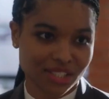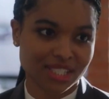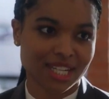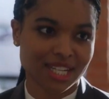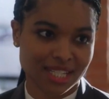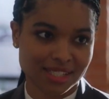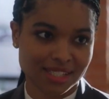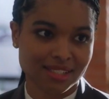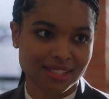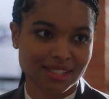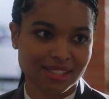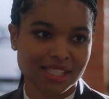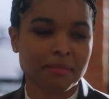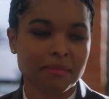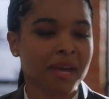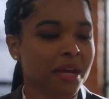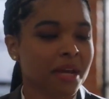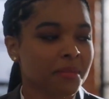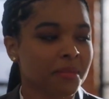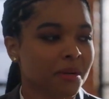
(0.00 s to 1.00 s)
does. The
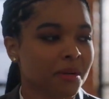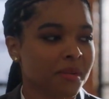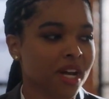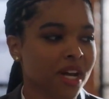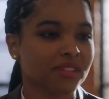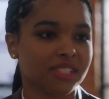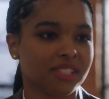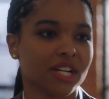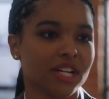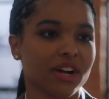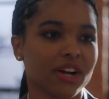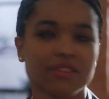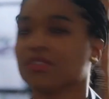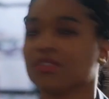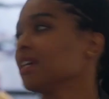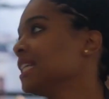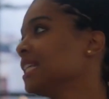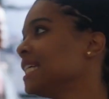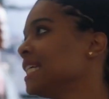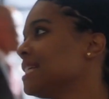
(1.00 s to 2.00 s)
man put me off dairy
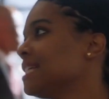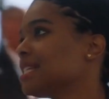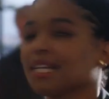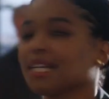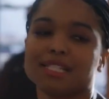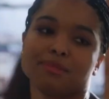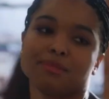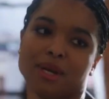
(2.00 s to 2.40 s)
for at least six